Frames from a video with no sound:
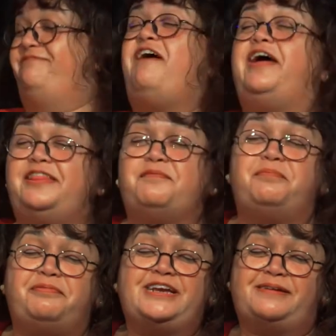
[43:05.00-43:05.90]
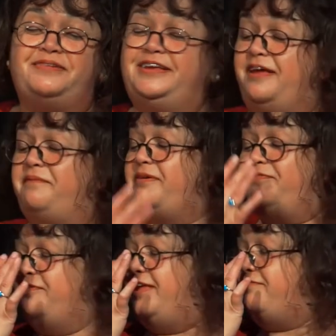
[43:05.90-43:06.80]
write them, you know,
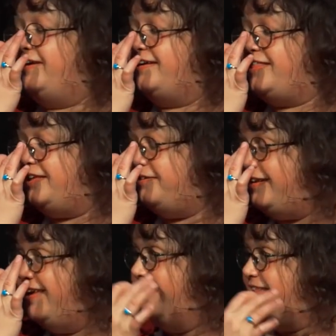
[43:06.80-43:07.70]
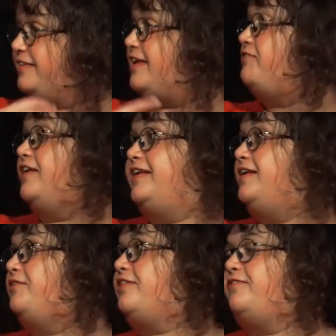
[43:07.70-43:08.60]
before they're reissued. There are definitely
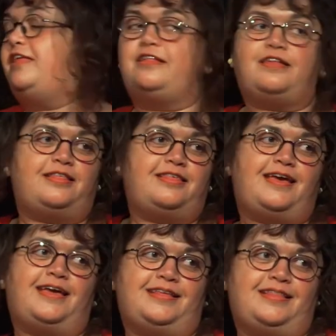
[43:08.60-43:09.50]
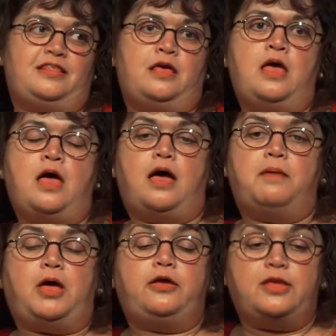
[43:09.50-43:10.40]
lots of things I change.
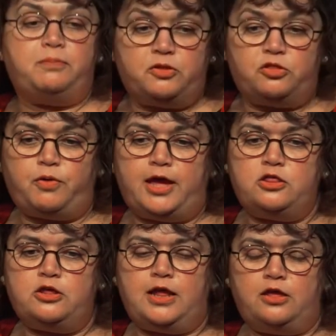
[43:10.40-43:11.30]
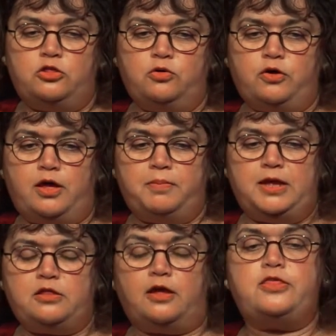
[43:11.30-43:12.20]
Um, I think Persuasion has
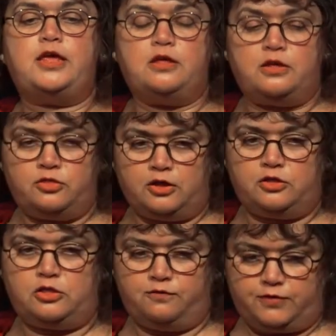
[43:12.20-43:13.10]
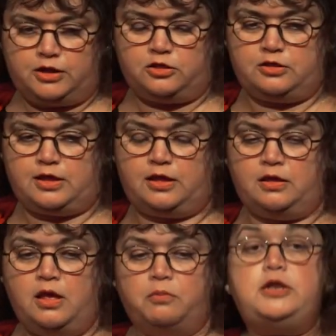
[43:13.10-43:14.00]
shortcomings. I think that she finished it,
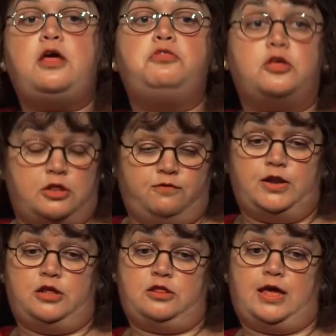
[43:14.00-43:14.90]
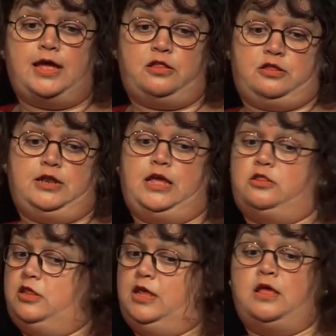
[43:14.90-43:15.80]
we know that she finished it hastily
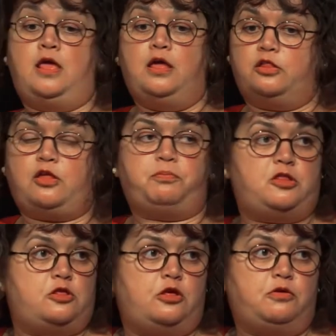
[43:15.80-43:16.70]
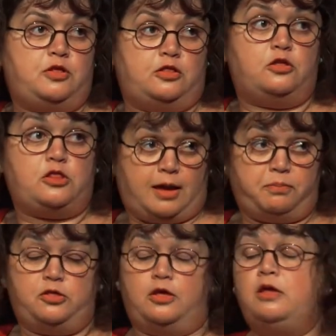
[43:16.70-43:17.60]
and she substituted the
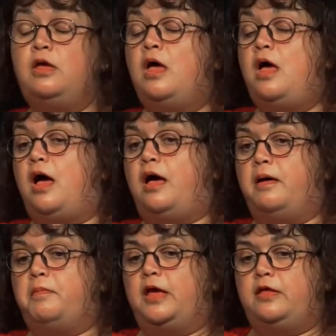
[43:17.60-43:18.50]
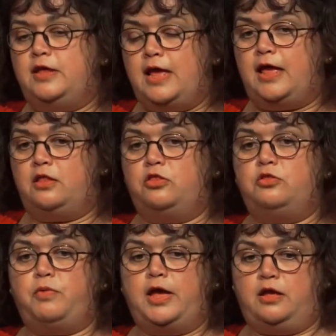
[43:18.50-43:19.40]
chapter um, at the end
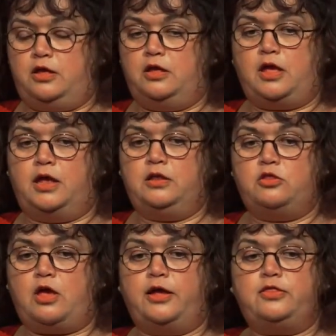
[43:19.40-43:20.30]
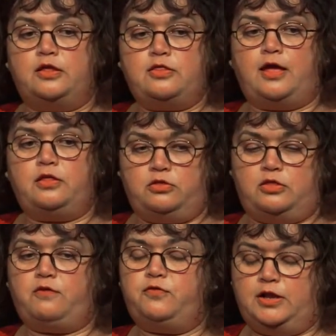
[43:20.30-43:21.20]
where, and I think that
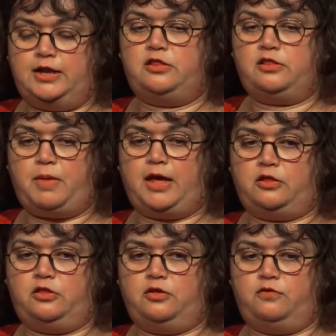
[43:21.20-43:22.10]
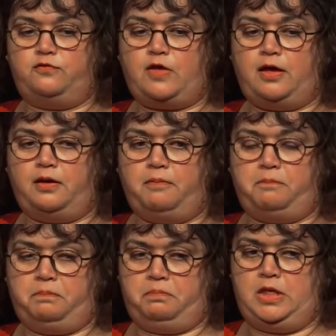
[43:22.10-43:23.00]
definitely smacks of,
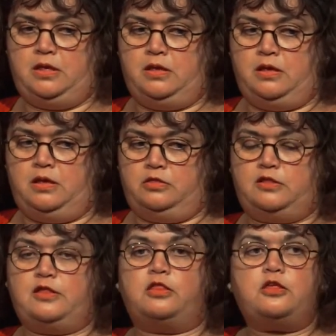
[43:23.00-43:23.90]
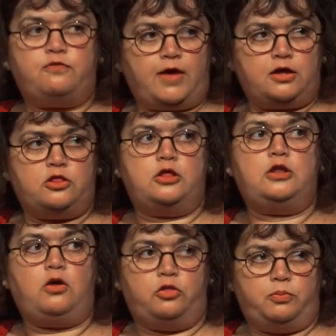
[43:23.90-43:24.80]
um,
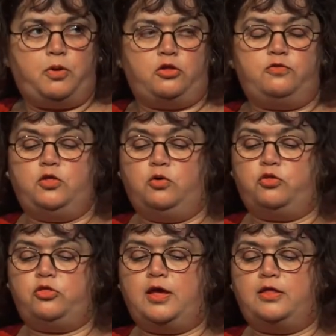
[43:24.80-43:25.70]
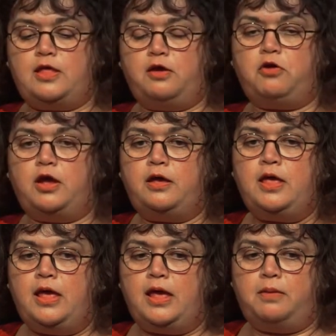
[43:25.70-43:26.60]
dissatisfaction on the part of the author and there are
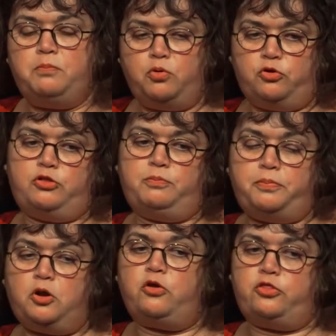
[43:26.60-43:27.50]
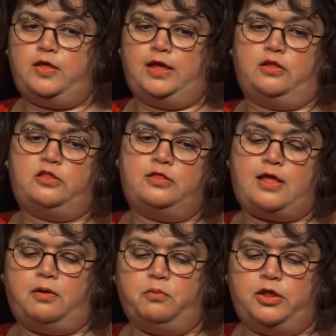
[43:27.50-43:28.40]
important plot things in
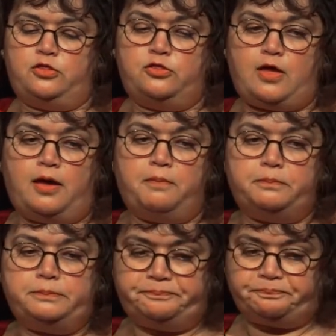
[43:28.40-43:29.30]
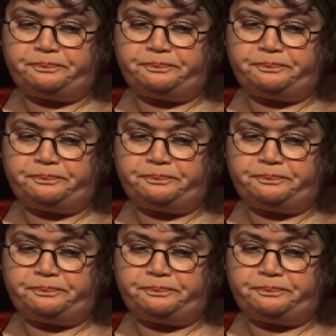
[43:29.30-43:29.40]
that with um,